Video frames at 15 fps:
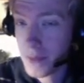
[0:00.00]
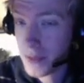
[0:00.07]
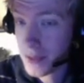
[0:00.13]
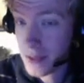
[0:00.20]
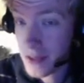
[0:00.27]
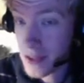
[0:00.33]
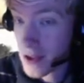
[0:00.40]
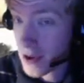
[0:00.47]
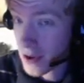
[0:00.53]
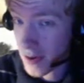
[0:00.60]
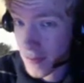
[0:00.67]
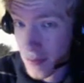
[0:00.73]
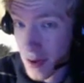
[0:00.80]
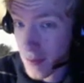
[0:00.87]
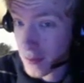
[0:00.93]
Not
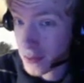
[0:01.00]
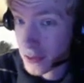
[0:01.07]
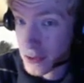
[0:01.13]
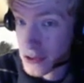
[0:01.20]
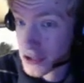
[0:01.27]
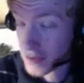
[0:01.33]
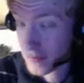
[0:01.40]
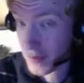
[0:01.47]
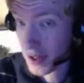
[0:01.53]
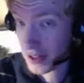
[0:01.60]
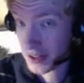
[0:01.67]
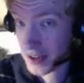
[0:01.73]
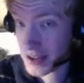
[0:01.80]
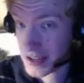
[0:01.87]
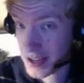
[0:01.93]
if Revolution
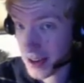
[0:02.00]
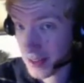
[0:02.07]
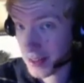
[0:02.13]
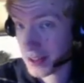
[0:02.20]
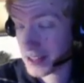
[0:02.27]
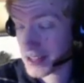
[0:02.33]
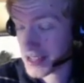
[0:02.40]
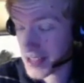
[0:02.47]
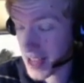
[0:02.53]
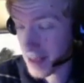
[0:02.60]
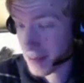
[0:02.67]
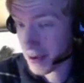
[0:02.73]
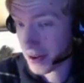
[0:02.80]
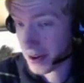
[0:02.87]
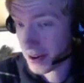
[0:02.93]
Falcon has anything to say
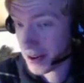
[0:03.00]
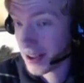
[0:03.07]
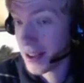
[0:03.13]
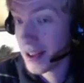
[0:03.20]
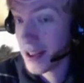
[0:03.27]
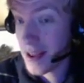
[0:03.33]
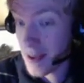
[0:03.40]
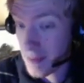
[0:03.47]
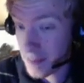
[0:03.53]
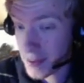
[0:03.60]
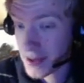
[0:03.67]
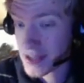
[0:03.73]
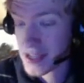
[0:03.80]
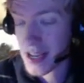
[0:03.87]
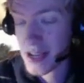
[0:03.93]
about it,
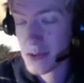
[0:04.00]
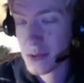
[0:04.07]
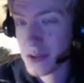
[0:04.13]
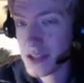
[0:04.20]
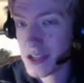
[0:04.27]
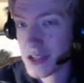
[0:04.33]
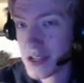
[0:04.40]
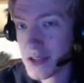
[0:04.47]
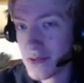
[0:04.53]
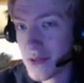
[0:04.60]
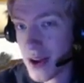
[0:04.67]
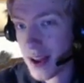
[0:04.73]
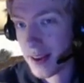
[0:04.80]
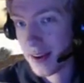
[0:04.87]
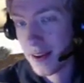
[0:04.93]
because as we just
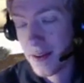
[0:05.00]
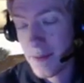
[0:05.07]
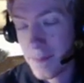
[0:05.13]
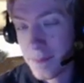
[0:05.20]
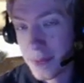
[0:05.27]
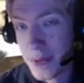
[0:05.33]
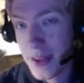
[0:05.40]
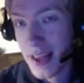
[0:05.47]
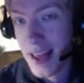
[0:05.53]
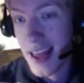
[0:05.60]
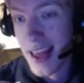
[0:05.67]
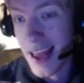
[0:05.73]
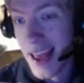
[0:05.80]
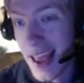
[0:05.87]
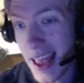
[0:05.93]
read,
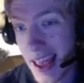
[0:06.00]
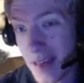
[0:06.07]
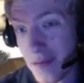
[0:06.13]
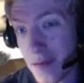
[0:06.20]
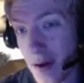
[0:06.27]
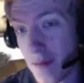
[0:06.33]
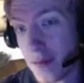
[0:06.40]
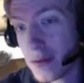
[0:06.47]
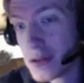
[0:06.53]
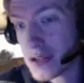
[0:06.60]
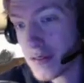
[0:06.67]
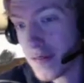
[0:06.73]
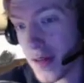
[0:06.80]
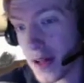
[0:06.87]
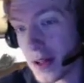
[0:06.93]
if
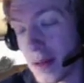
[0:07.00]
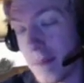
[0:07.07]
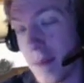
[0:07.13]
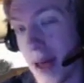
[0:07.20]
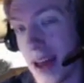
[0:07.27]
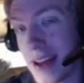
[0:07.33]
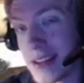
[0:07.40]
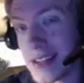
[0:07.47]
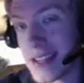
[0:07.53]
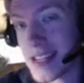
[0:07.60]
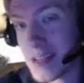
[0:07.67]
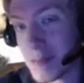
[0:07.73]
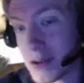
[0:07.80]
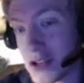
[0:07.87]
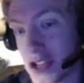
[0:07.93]
Revolution Falcon battles a
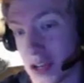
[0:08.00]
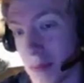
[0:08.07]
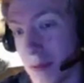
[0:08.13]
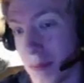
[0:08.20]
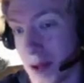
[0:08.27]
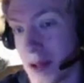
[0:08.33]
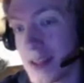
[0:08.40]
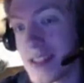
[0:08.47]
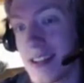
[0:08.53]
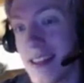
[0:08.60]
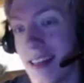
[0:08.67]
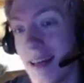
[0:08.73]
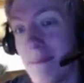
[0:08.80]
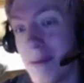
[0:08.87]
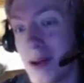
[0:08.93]
special summon monster,
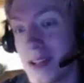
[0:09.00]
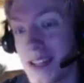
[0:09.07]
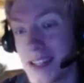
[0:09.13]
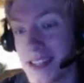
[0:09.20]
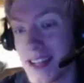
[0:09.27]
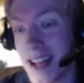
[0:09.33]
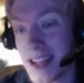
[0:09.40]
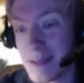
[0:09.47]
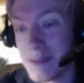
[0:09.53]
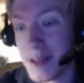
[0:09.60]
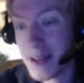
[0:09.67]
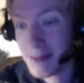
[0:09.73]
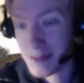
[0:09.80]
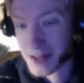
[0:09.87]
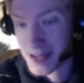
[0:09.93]
that monster's stats
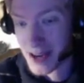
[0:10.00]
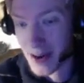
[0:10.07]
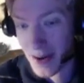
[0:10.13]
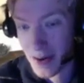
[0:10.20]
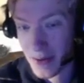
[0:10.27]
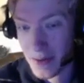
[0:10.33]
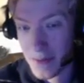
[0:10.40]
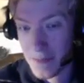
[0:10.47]
become 0.